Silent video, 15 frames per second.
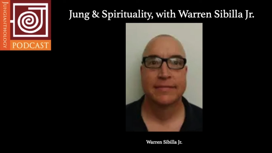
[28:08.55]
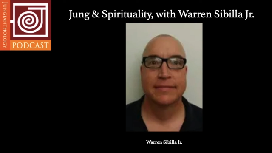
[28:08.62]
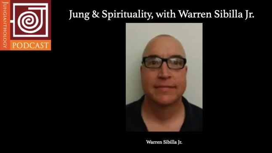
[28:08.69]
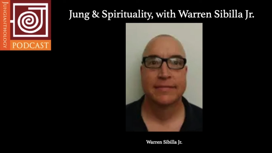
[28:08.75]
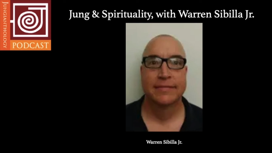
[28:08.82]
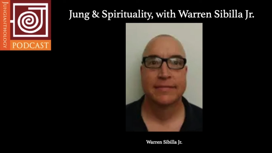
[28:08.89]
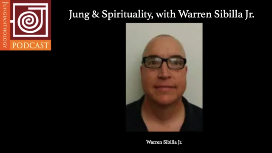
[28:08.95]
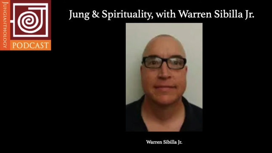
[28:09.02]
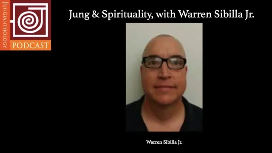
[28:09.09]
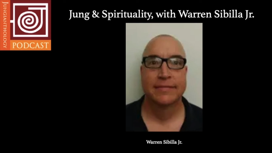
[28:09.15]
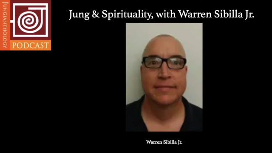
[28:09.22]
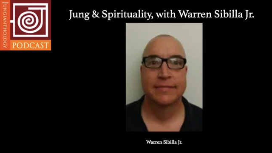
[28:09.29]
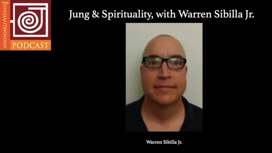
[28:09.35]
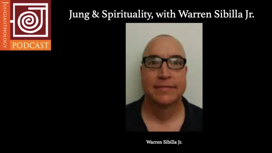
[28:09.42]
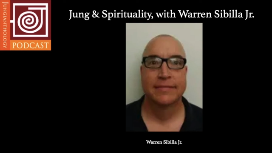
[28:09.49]

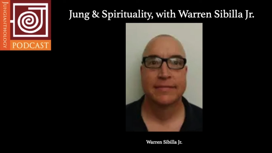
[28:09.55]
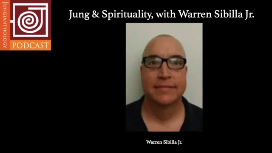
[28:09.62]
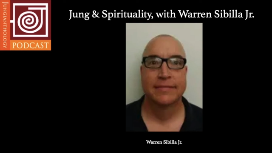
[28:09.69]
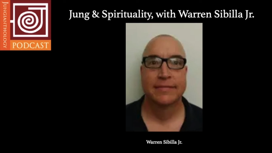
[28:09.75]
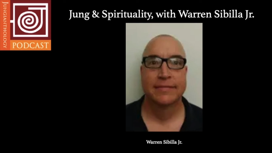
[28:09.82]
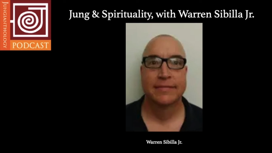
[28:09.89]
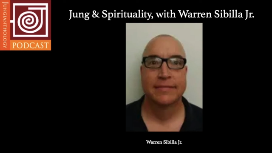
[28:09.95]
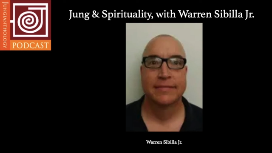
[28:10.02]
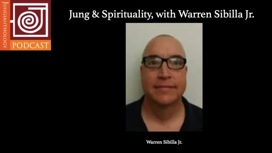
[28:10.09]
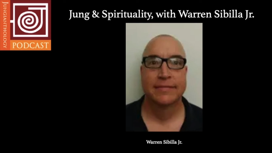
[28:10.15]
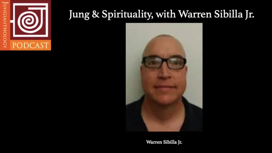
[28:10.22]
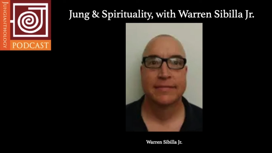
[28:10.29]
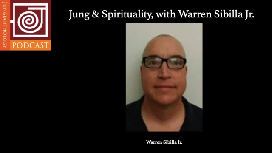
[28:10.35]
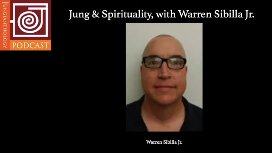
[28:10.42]
Nobody speaks.